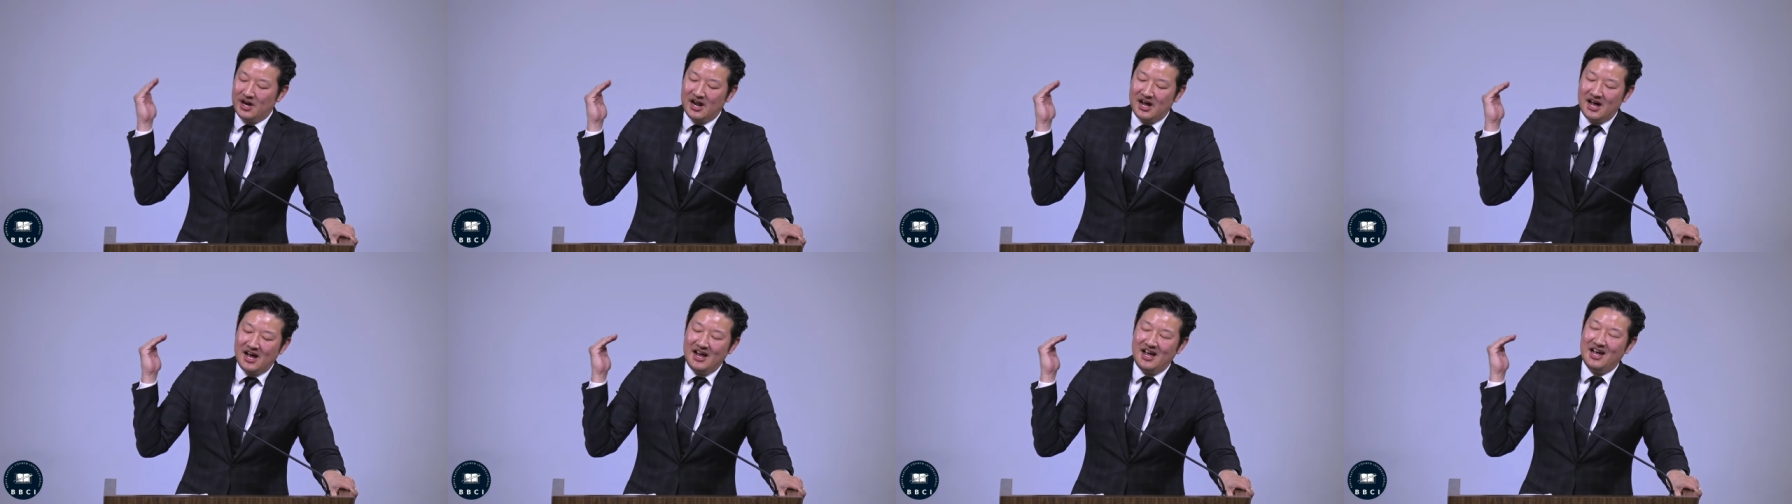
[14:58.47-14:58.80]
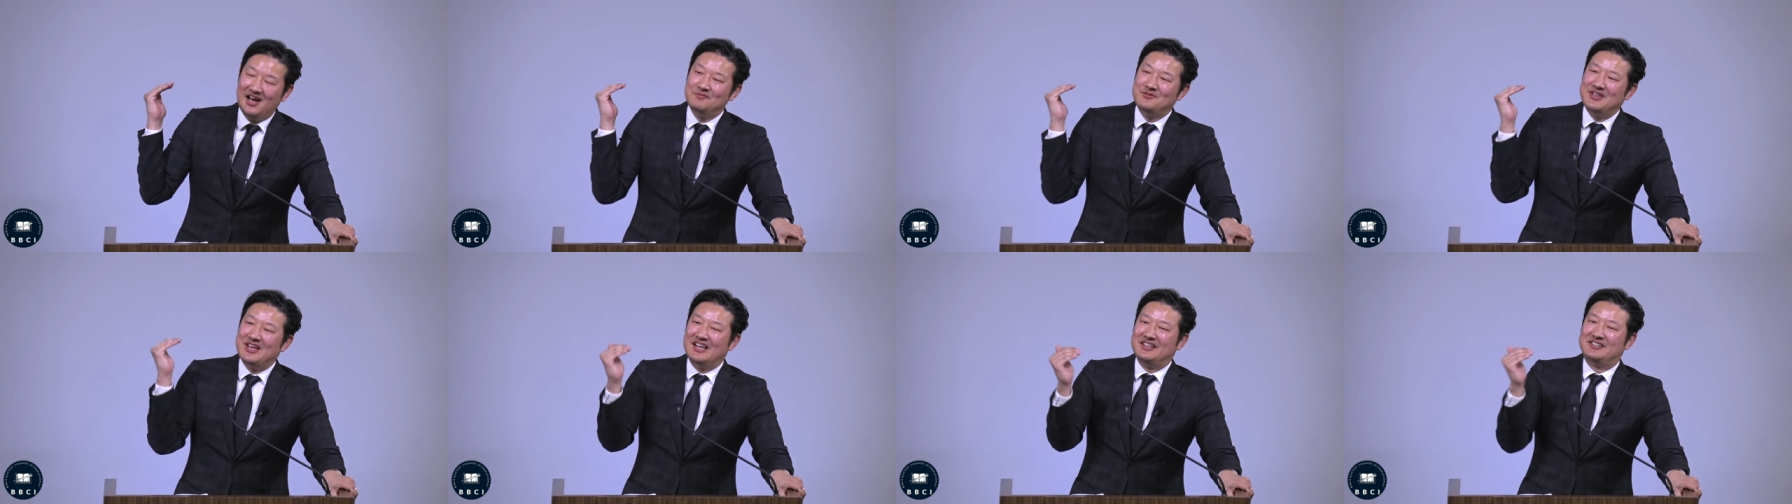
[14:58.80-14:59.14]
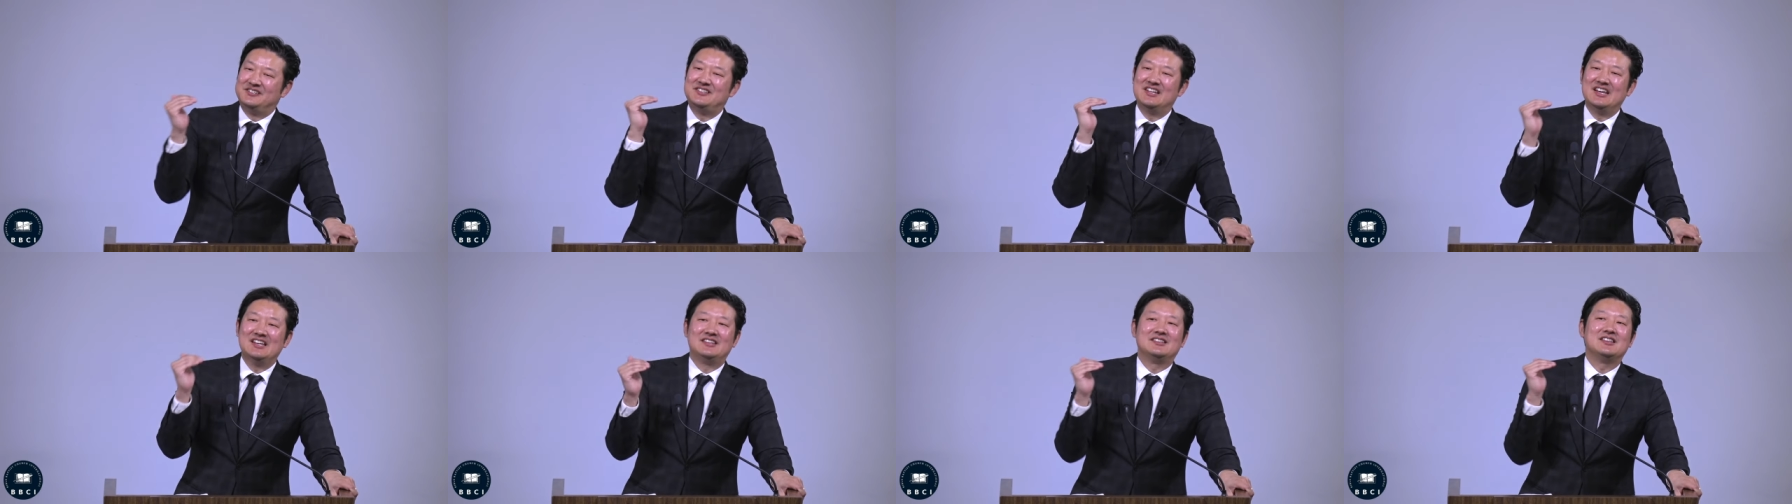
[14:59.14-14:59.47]
I have that
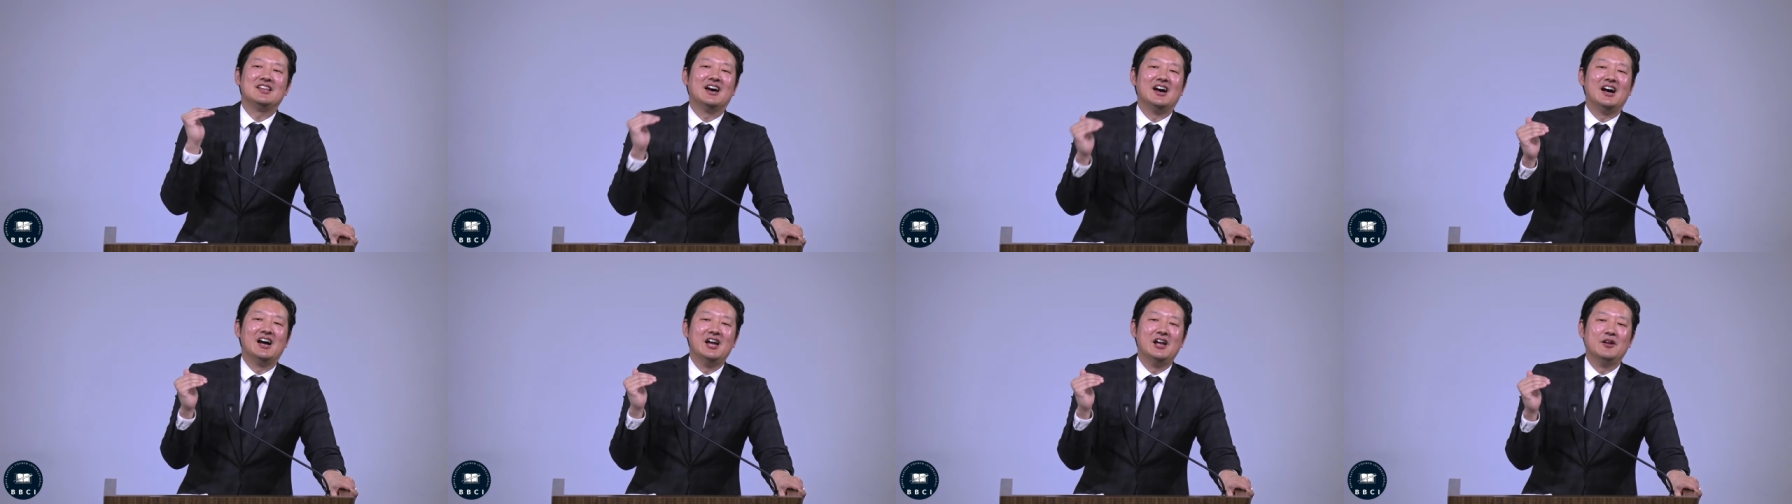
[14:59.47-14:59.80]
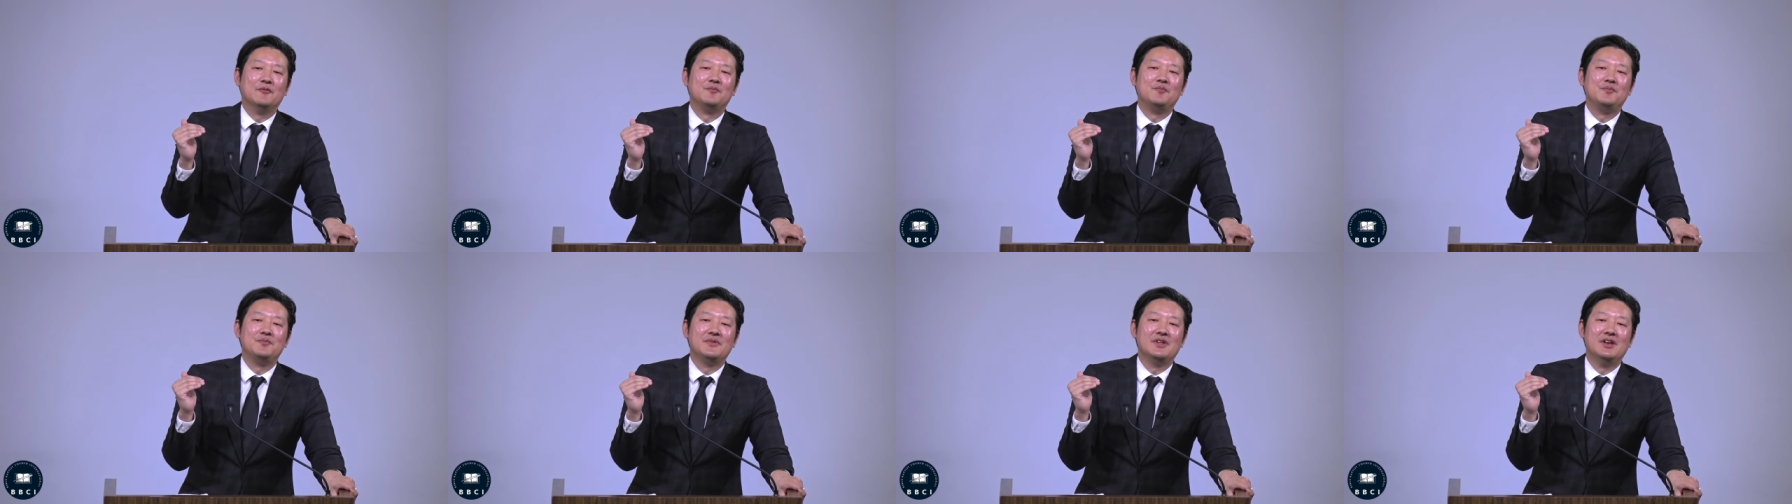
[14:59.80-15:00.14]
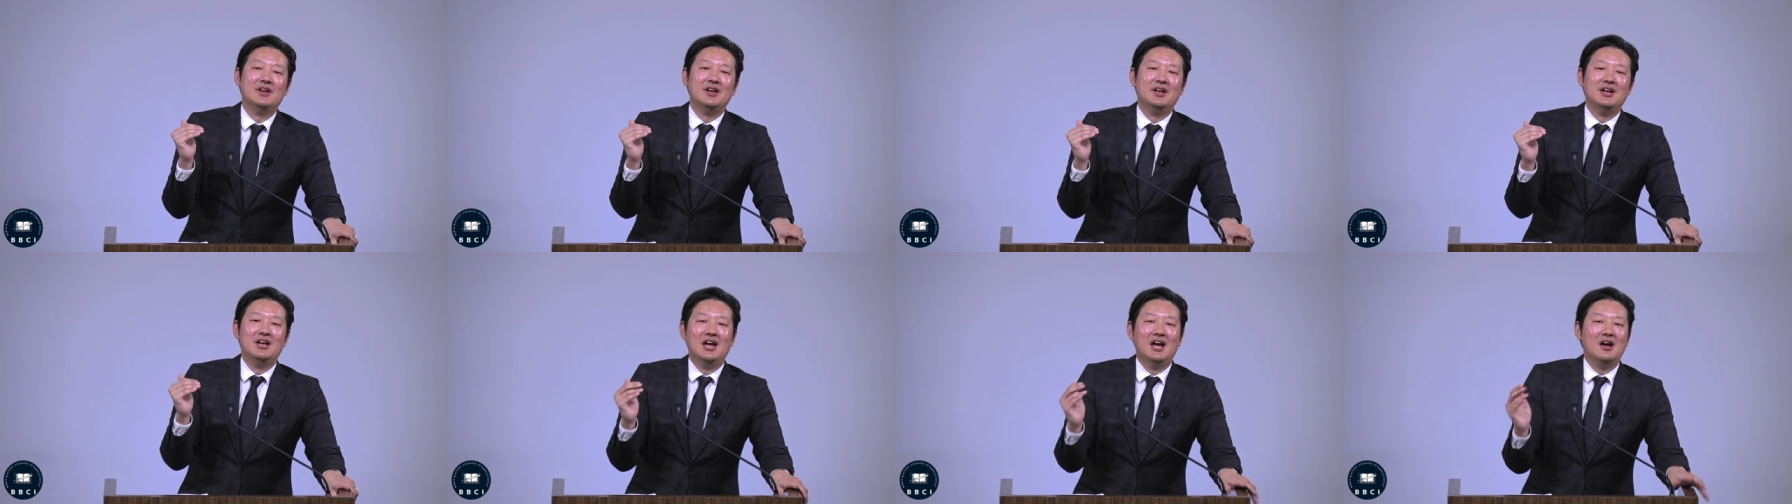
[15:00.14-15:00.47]
set time
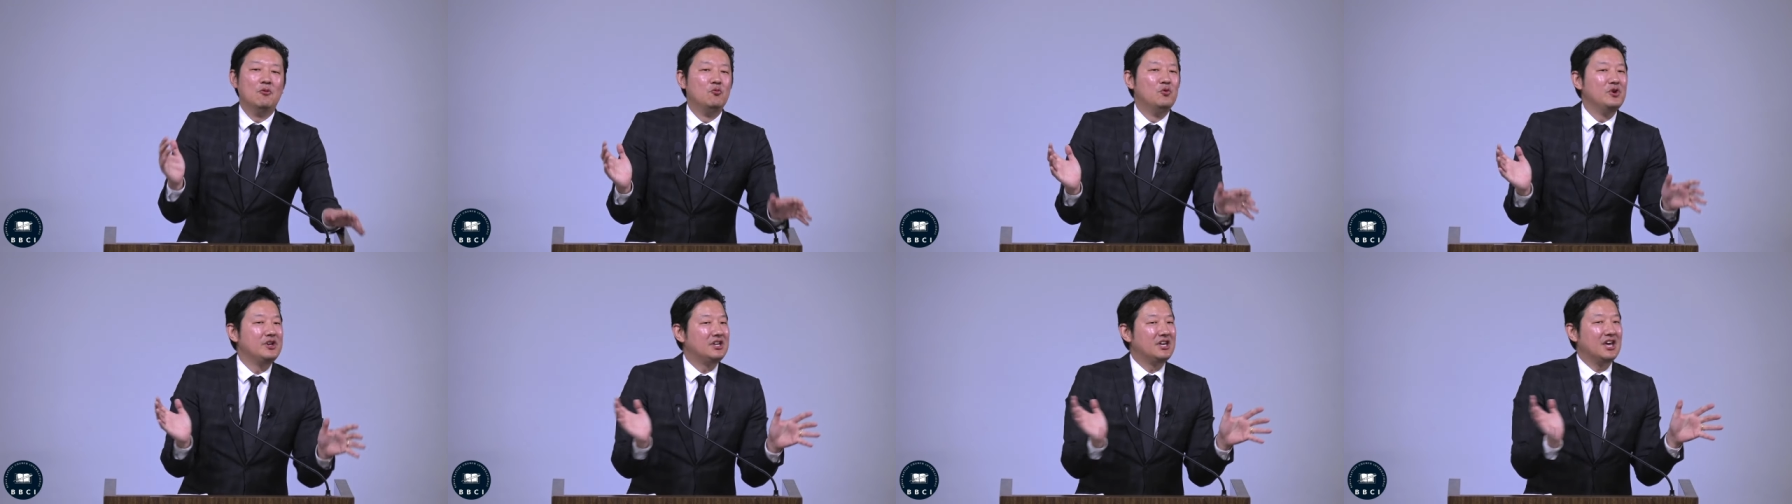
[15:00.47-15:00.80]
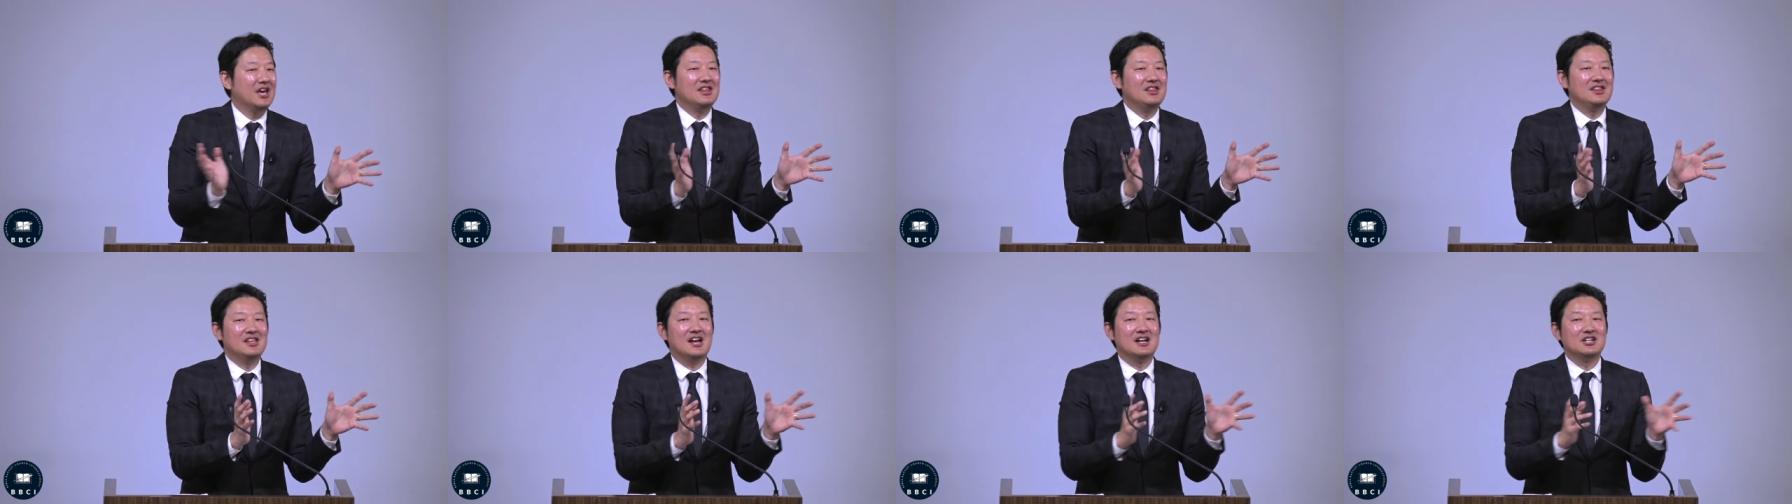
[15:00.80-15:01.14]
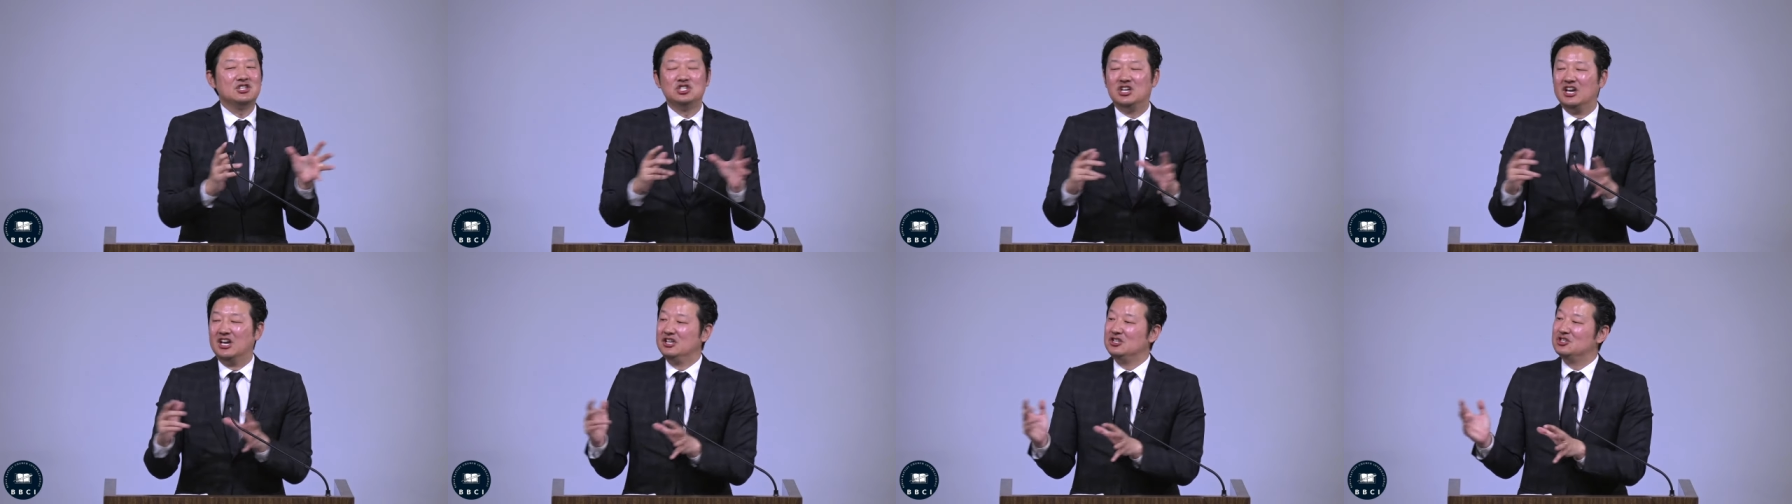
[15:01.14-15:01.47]
and we cannot
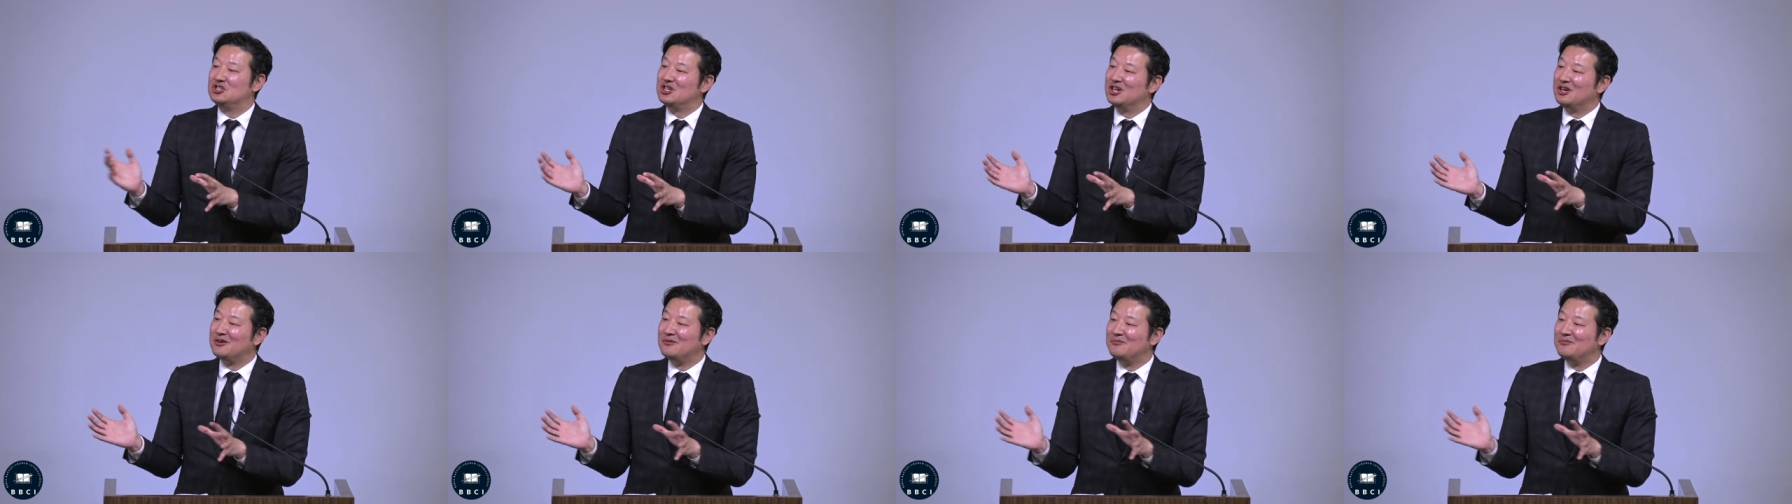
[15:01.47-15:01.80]
change it.